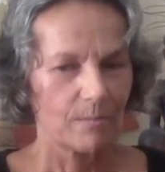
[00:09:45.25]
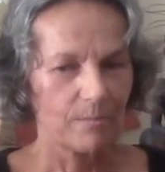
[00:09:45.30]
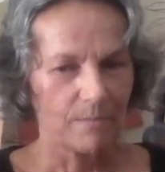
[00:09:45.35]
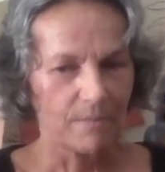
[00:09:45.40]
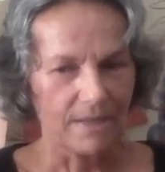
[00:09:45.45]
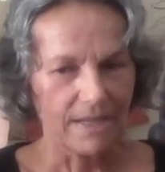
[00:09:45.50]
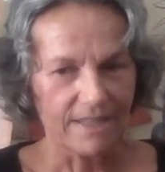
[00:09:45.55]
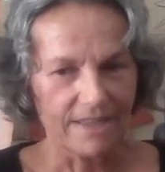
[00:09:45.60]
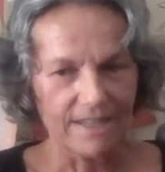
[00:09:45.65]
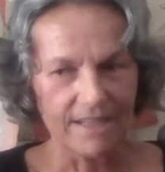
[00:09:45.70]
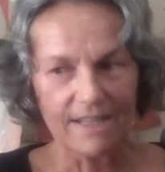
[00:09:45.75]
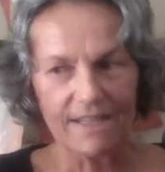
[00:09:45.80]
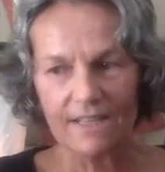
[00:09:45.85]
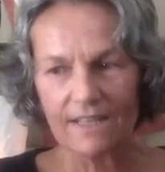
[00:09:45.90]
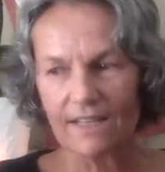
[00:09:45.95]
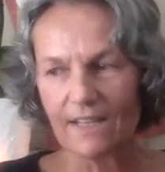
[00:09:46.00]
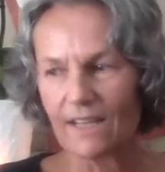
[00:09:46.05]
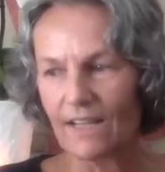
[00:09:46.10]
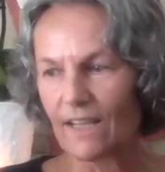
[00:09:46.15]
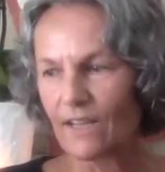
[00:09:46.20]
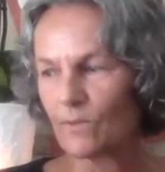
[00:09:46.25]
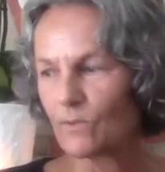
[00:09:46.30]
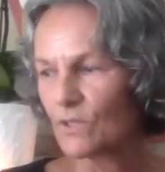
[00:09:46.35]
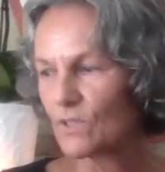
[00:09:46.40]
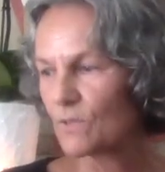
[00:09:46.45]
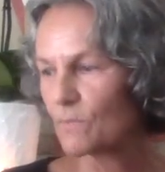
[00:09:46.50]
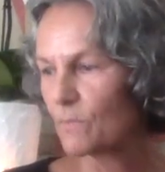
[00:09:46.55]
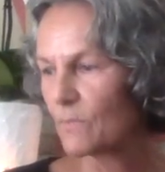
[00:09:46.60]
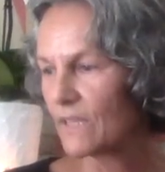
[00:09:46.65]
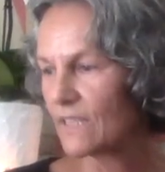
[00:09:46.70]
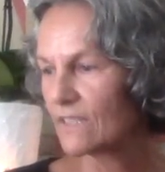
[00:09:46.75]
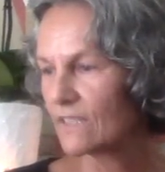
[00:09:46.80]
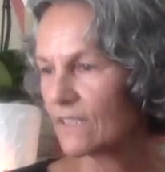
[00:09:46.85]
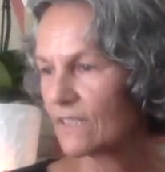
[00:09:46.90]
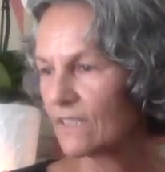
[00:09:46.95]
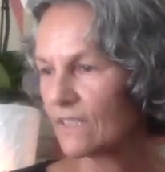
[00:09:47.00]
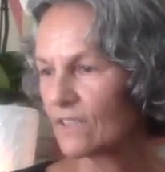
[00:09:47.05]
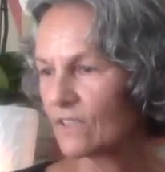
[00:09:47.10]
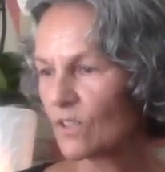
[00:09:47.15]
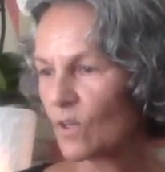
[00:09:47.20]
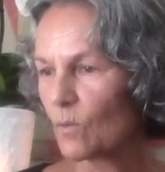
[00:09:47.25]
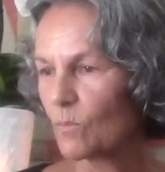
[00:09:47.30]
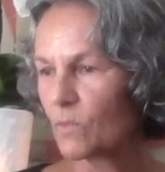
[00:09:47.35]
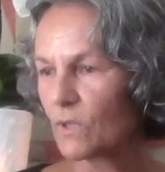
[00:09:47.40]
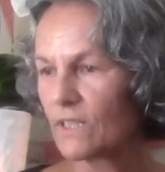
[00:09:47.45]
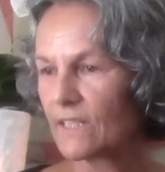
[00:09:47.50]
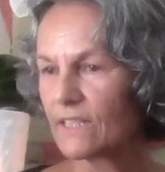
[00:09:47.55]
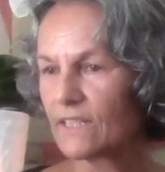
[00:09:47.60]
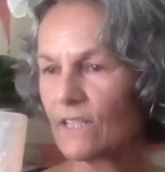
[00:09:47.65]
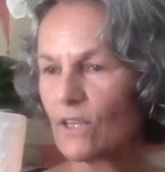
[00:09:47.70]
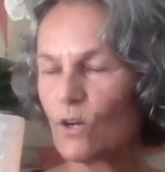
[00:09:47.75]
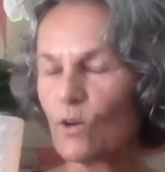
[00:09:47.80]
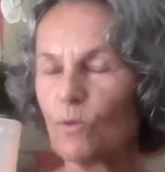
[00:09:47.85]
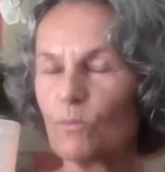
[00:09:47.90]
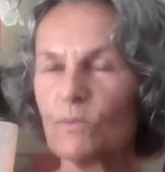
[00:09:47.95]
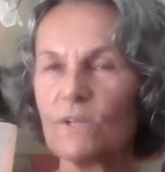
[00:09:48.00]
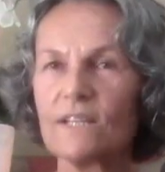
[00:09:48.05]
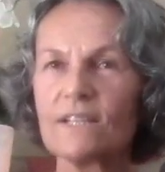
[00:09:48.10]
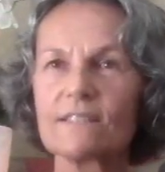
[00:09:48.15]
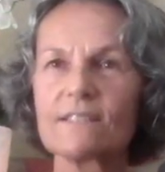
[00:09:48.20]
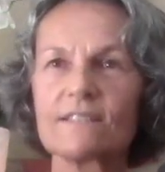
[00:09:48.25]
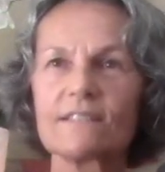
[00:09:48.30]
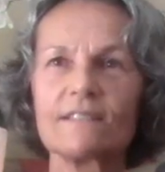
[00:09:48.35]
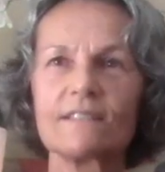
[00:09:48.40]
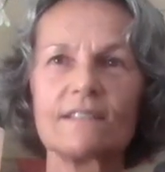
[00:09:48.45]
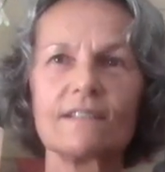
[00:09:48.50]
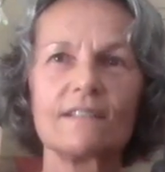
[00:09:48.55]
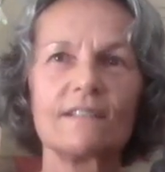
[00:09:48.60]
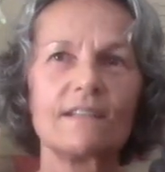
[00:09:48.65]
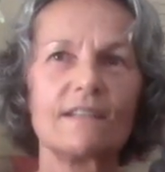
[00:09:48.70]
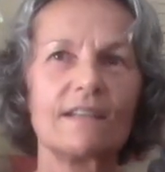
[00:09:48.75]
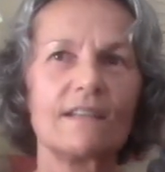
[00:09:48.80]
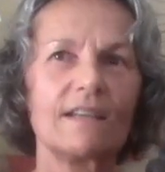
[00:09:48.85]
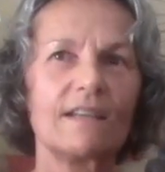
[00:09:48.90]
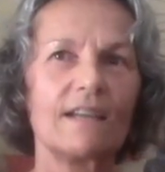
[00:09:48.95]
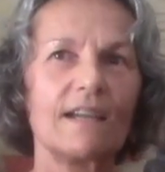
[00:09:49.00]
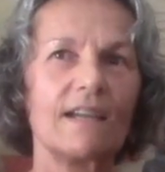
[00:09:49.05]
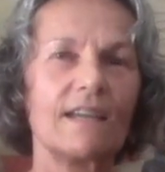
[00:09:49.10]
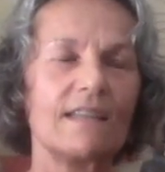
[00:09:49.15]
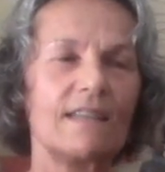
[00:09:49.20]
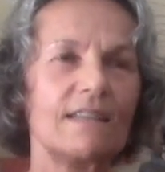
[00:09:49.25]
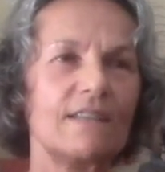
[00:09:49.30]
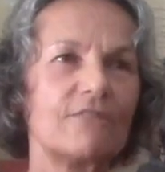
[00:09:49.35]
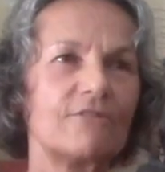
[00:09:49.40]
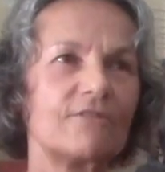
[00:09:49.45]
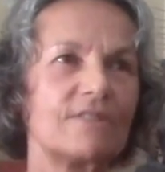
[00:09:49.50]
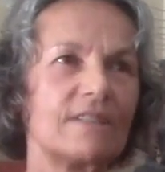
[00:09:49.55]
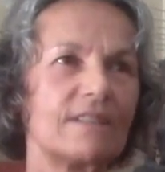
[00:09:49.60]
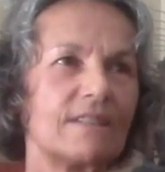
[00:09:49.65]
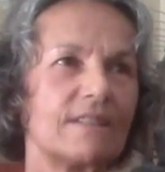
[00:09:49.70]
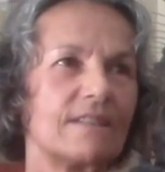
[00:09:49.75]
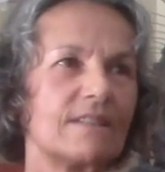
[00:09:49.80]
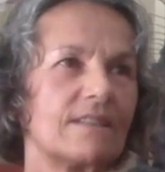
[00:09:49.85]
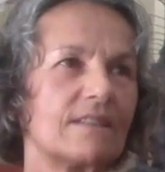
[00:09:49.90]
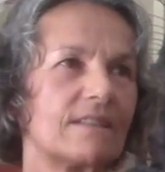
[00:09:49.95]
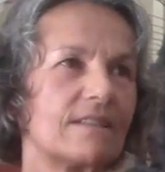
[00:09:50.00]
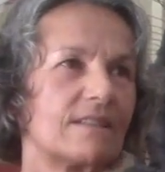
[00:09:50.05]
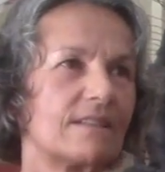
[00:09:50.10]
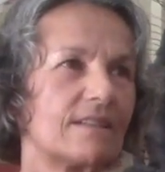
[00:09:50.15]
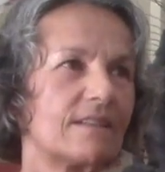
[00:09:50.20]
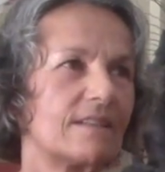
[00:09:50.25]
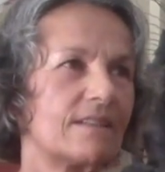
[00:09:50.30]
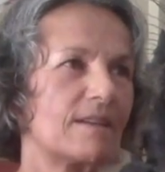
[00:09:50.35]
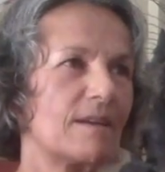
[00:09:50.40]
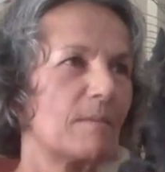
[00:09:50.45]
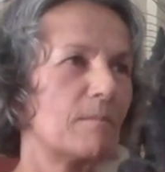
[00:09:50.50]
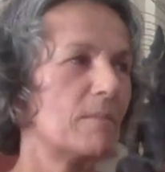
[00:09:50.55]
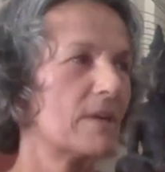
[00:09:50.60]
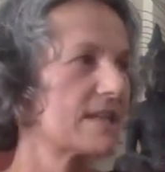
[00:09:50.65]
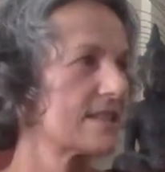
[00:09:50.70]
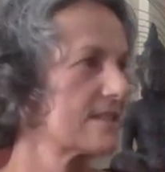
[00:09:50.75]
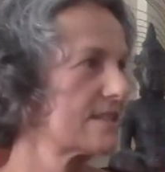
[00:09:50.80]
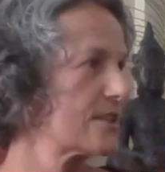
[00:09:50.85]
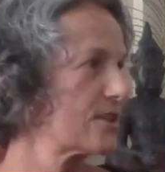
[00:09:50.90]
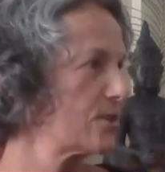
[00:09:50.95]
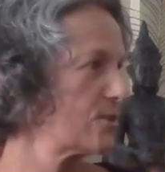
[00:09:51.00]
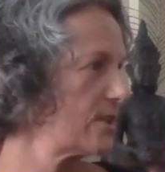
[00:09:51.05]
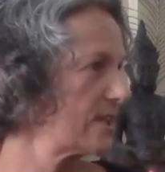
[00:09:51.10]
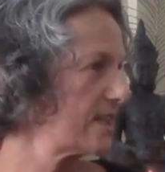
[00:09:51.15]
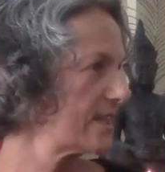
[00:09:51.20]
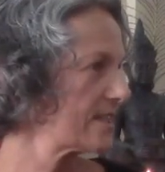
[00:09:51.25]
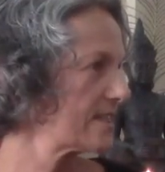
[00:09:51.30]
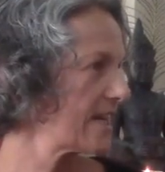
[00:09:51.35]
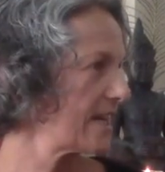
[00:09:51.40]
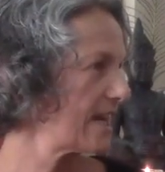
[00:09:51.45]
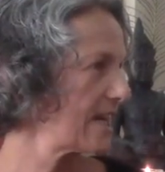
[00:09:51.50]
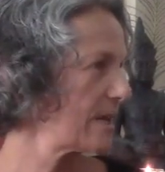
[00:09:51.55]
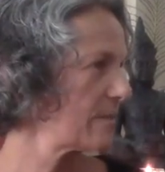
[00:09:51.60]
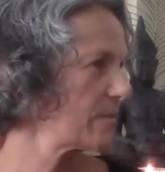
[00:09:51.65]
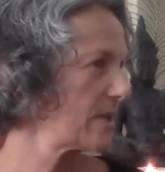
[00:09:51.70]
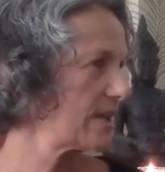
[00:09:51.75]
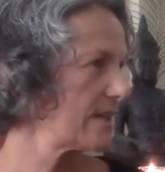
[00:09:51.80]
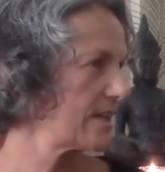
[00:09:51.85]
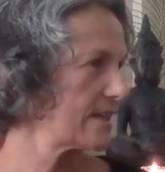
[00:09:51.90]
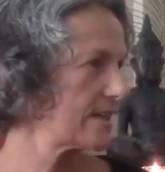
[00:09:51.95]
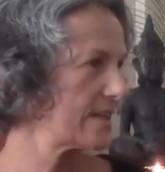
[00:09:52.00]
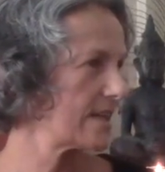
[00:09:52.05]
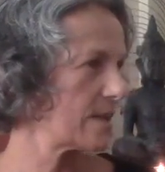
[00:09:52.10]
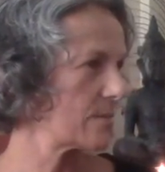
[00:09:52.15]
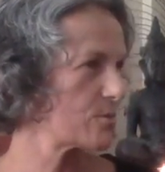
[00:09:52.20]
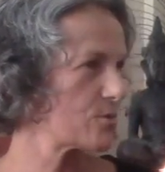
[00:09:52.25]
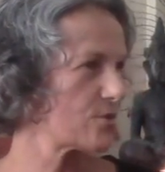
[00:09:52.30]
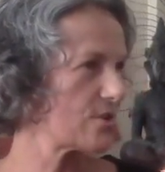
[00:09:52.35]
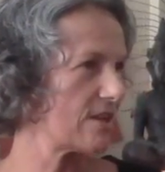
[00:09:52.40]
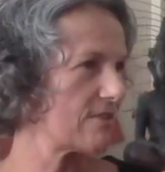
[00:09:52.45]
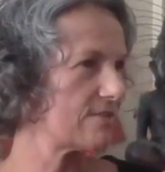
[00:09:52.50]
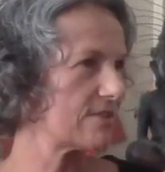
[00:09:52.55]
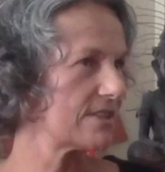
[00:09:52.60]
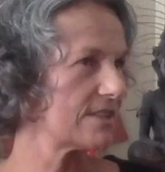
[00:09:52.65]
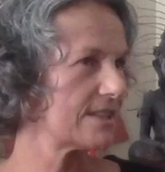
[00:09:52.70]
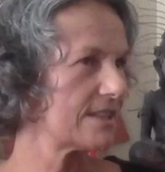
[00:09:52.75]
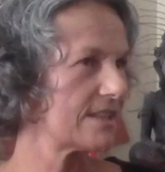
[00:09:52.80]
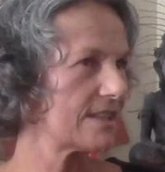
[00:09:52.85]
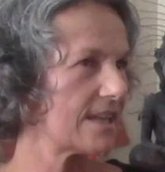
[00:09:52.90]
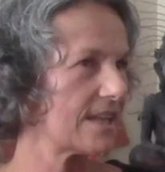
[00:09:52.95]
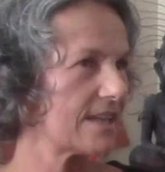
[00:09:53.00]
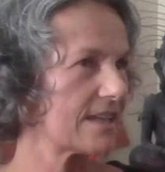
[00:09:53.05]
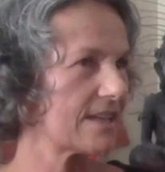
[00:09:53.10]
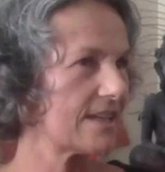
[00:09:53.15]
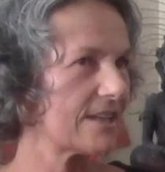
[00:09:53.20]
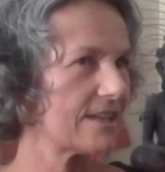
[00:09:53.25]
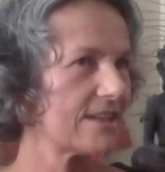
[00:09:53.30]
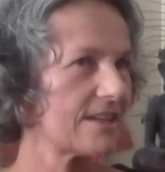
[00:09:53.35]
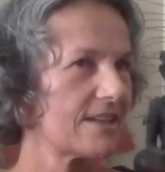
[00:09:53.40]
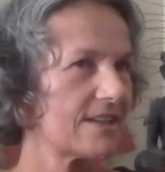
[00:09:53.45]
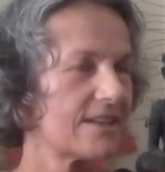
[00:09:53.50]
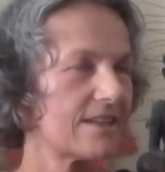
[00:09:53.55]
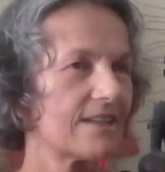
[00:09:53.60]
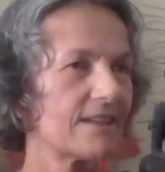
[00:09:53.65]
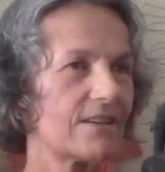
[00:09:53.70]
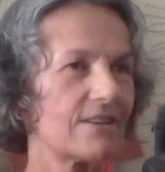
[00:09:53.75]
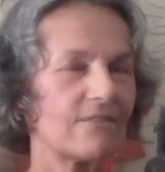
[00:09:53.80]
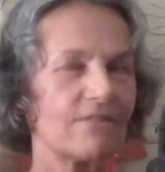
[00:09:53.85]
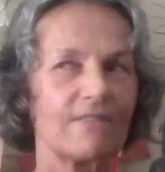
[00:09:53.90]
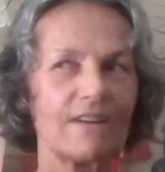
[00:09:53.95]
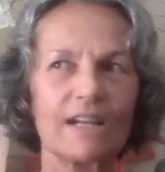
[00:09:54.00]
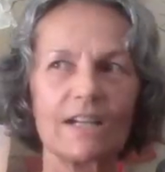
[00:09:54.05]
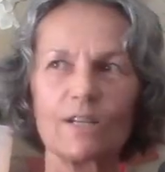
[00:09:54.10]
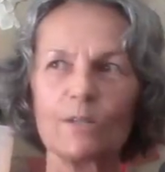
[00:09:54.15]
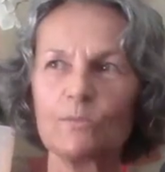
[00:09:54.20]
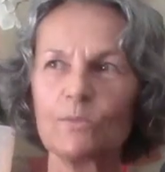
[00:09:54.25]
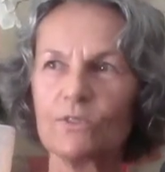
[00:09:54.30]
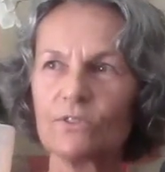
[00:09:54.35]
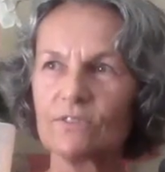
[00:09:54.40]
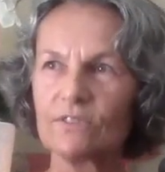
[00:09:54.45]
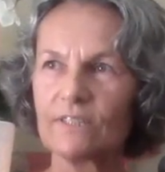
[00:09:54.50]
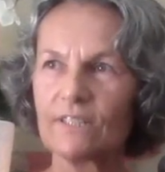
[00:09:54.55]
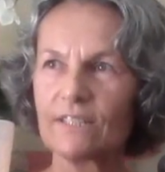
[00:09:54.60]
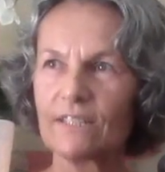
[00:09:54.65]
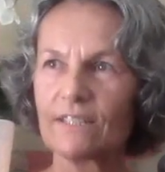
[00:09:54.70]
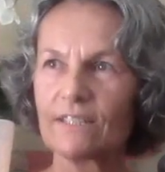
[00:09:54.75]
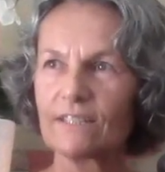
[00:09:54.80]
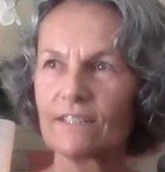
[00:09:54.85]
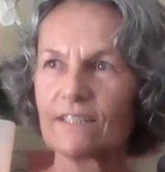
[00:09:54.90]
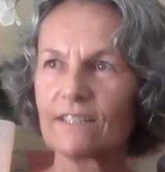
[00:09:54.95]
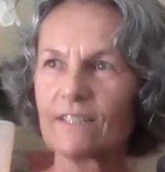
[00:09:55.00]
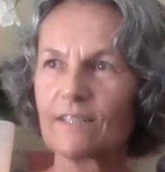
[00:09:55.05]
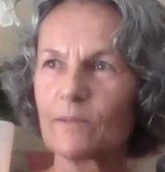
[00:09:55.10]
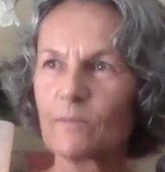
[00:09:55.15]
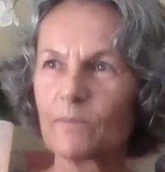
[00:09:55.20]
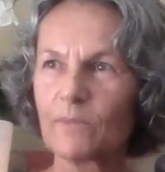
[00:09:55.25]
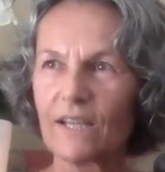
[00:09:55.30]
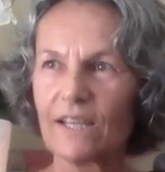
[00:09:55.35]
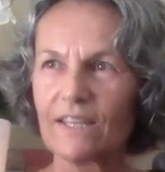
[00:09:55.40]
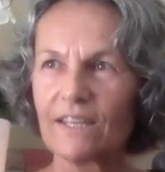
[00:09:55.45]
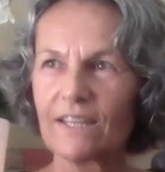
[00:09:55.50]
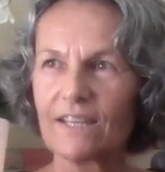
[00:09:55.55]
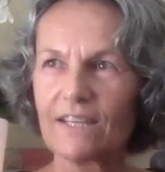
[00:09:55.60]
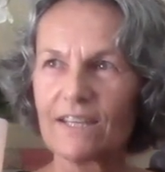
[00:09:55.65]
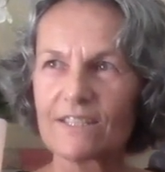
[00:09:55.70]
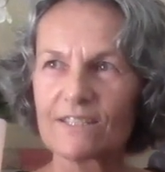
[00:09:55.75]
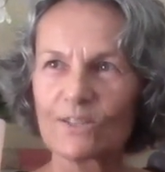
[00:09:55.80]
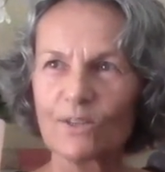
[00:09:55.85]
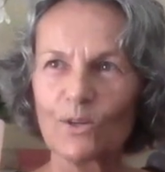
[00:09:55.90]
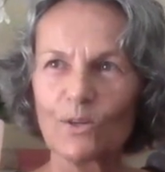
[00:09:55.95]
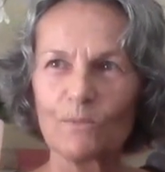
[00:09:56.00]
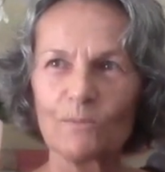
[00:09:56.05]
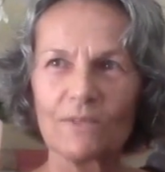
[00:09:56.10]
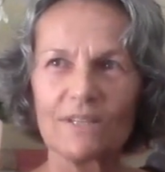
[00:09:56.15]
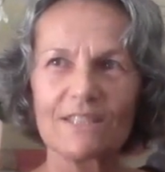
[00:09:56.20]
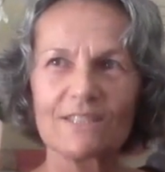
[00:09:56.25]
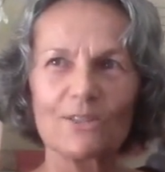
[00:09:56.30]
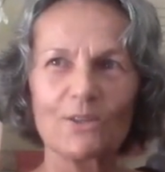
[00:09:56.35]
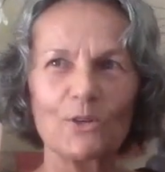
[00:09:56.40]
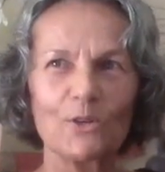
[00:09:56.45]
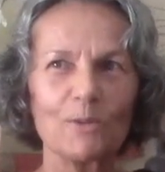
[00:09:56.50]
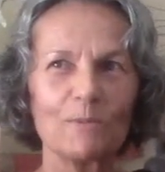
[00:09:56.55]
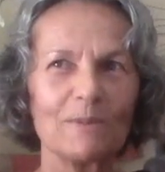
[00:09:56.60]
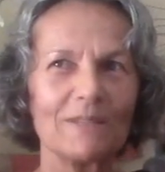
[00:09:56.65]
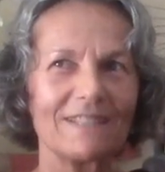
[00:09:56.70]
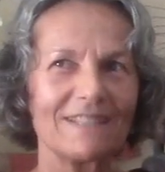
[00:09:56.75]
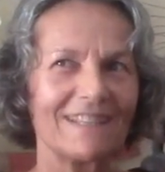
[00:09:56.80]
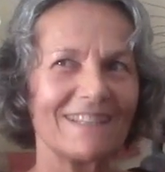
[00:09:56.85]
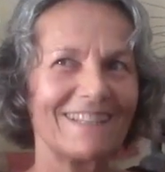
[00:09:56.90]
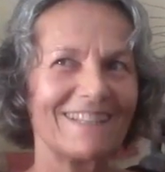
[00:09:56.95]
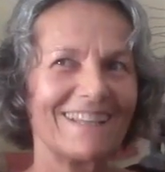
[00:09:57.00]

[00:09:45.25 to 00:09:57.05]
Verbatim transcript: by then I was basically completely homeless. I lived in Mexico at the time. I ended up traveling like a vagabonding, penniless, homeless hermit in